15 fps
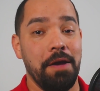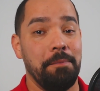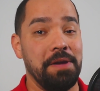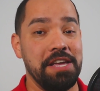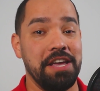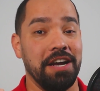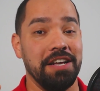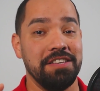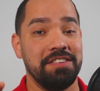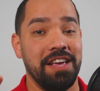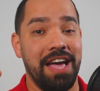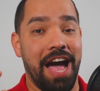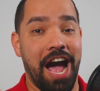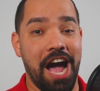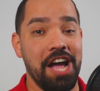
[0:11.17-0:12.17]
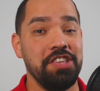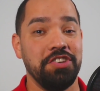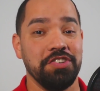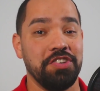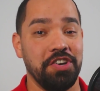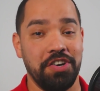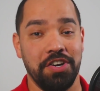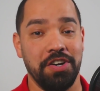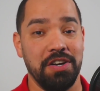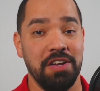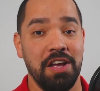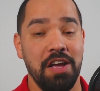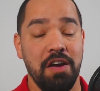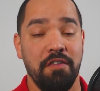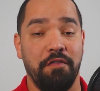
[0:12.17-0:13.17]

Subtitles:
because I just heard